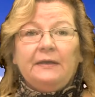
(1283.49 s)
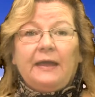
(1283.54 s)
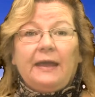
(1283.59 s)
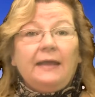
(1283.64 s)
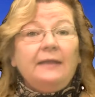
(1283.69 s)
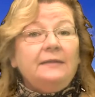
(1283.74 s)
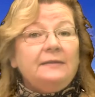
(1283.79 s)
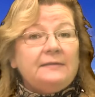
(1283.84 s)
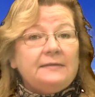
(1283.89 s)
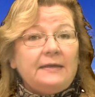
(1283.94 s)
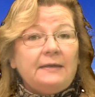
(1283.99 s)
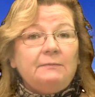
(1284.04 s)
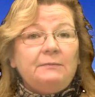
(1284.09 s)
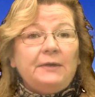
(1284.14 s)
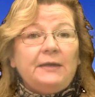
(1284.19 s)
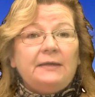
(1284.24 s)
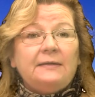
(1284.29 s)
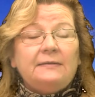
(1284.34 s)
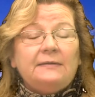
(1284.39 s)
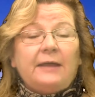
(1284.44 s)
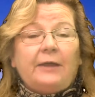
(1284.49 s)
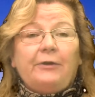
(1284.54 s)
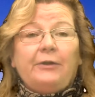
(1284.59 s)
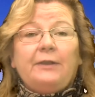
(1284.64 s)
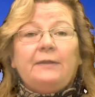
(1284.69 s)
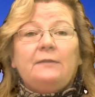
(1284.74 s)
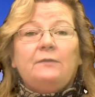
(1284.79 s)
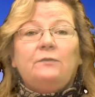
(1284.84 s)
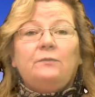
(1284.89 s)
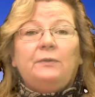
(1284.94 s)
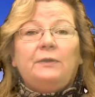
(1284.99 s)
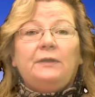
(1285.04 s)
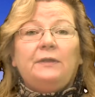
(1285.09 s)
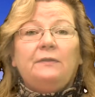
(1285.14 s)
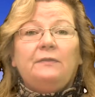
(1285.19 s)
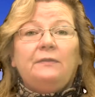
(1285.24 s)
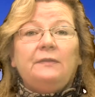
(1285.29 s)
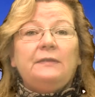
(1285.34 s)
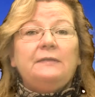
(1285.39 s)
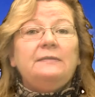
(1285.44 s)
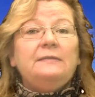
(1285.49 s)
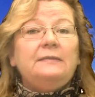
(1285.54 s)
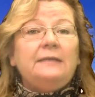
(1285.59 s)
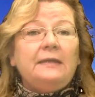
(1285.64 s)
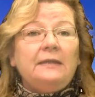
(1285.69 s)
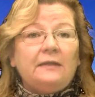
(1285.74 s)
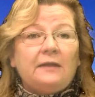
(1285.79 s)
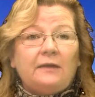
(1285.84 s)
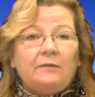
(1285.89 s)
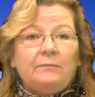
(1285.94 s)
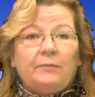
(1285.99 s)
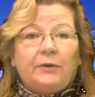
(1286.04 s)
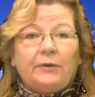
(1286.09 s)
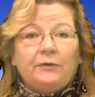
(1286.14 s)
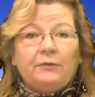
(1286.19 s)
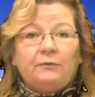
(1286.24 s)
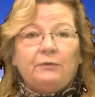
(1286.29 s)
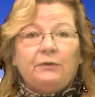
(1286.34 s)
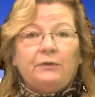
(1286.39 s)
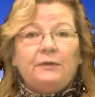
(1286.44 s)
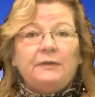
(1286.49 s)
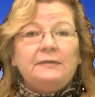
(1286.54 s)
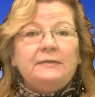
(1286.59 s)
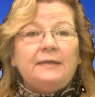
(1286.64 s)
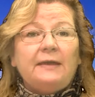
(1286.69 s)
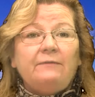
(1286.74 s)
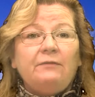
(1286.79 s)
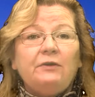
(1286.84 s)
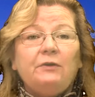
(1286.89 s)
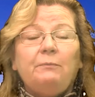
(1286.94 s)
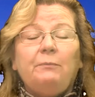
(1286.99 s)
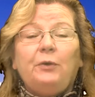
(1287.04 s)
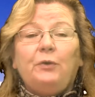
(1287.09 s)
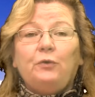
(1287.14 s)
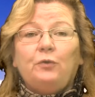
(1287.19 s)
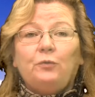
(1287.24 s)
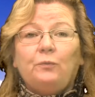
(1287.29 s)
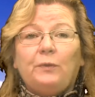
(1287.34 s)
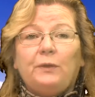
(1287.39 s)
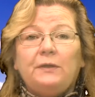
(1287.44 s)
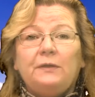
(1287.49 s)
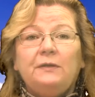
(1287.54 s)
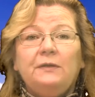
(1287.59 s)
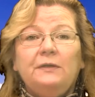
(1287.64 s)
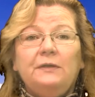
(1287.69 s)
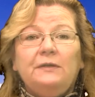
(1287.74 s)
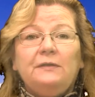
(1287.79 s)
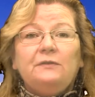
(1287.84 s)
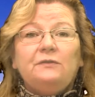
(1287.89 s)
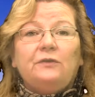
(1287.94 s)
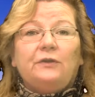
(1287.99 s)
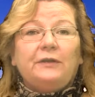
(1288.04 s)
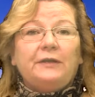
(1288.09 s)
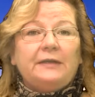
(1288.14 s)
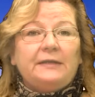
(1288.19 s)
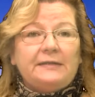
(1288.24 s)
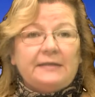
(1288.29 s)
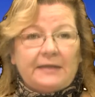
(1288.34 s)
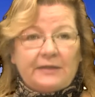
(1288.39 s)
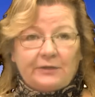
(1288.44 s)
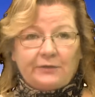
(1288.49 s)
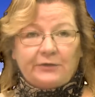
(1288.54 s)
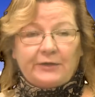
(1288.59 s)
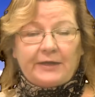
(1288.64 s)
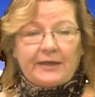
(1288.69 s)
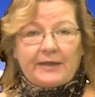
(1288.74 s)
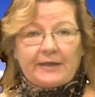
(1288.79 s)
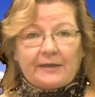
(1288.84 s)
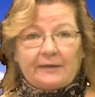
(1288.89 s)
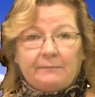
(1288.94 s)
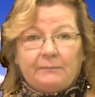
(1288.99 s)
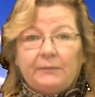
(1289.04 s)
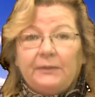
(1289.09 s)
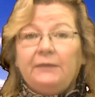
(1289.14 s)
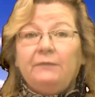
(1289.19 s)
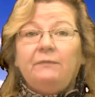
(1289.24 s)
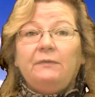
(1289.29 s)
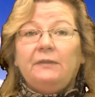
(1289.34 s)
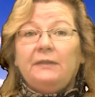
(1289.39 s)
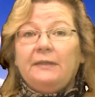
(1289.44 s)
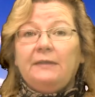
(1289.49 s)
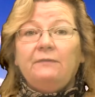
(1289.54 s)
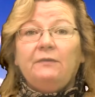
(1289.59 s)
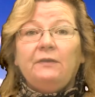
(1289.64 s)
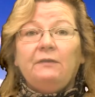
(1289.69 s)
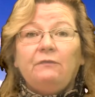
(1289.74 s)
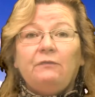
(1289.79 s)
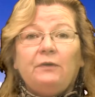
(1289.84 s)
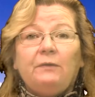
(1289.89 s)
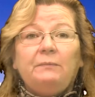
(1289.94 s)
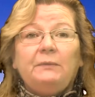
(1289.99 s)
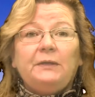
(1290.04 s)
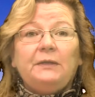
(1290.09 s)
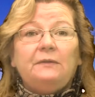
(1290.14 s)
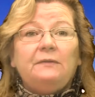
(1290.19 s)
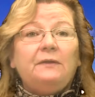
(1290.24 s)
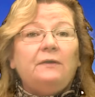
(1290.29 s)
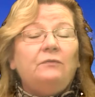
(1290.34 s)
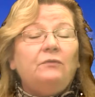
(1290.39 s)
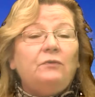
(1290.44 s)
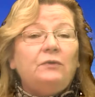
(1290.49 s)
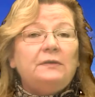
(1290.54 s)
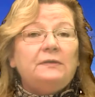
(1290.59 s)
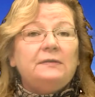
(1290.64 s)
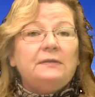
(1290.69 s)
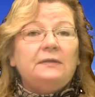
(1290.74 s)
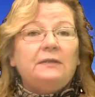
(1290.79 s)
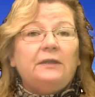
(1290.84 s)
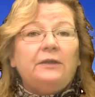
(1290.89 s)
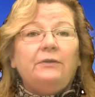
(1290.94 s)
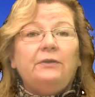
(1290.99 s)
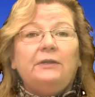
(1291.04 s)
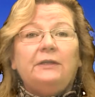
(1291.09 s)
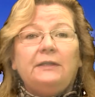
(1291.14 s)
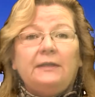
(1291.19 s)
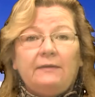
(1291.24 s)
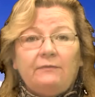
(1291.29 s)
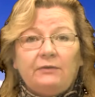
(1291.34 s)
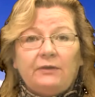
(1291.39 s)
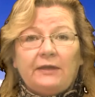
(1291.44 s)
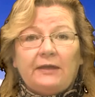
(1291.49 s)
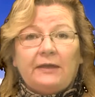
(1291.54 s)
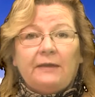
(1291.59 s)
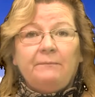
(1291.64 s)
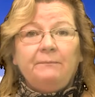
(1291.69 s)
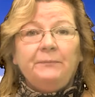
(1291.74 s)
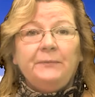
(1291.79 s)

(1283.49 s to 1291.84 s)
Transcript: And the same day, Saturday the 20th, the State Line Bar and Grill is having a poker run starting at 10:30 a.m. Leaving from the Dove Creek Sinclair at 11 a.m.